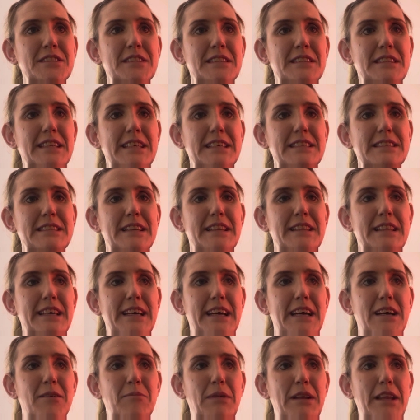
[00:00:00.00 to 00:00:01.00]
and things like
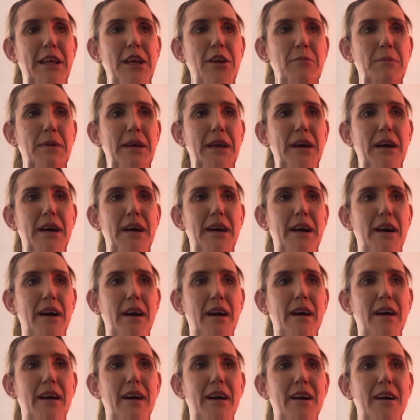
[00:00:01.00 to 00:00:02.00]
that. And believe me, I
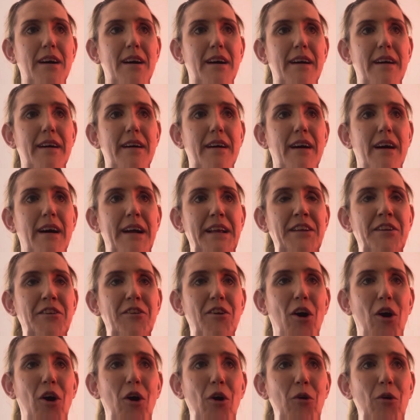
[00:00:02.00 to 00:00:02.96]
I I know